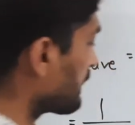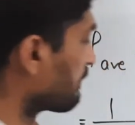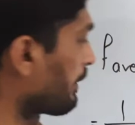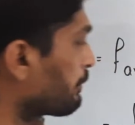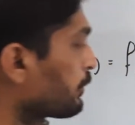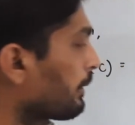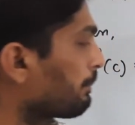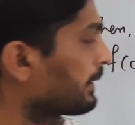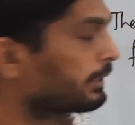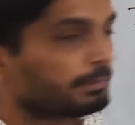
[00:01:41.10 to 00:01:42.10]
if I put
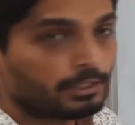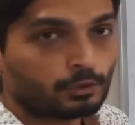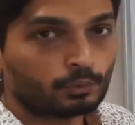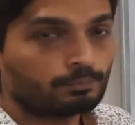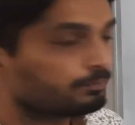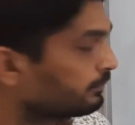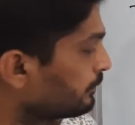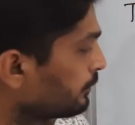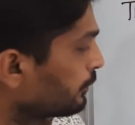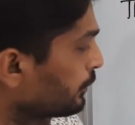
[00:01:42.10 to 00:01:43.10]
upper limit 2.
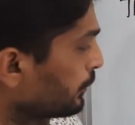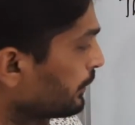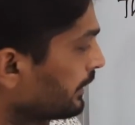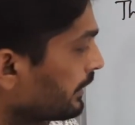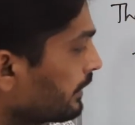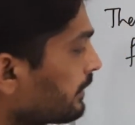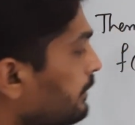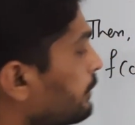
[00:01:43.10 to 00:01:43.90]
2 here,